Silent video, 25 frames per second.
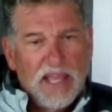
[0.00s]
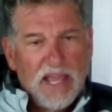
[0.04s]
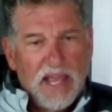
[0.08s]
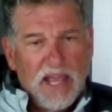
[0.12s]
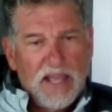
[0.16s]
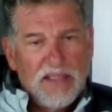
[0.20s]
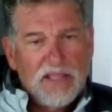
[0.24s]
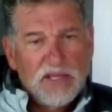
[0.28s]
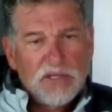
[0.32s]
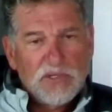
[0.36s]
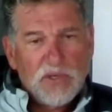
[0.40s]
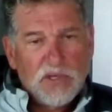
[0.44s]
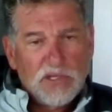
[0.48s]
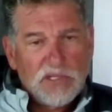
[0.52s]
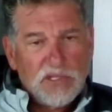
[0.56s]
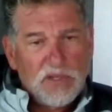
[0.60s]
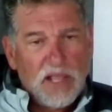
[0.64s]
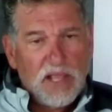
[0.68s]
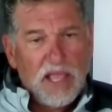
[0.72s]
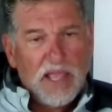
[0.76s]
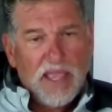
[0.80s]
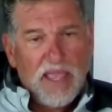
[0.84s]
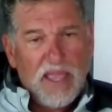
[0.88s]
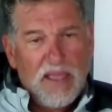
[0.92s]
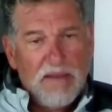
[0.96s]
And this was,
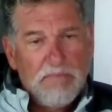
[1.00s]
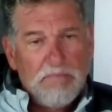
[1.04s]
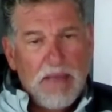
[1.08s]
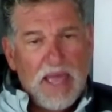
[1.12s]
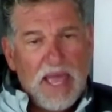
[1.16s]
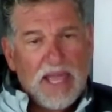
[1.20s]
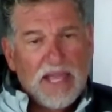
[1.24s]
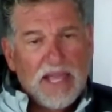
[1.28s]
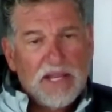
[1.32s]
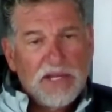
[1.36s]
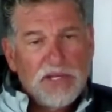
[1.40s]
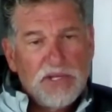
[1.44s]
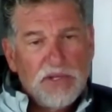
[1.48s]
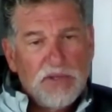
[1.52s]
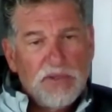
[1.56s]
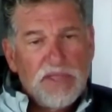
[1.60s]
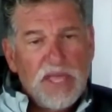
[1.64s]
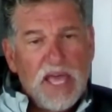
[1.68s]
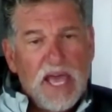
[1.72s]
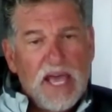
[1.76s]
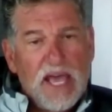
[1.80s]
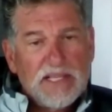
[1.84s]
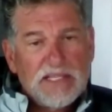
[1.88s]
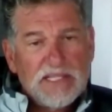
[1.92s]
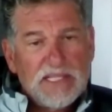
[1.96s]
again, back in
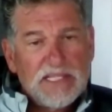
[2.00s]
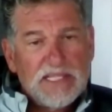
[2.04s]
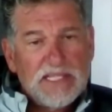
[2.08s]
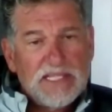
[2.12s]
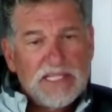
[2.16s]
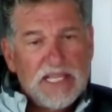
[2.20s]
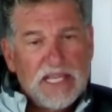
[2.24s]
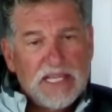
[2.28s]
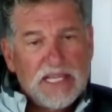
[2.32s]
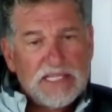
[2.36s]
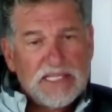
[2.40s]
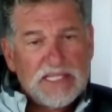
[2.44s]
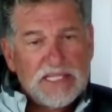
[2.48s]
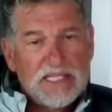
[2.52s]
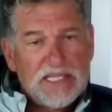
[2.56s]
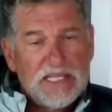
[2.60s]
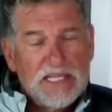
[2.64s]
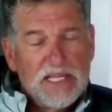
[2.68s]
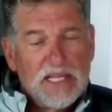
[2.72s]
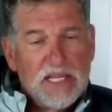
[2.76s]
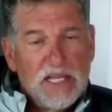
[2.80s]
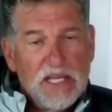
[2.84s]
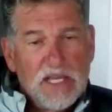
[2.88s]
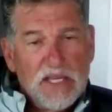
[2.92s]
2006,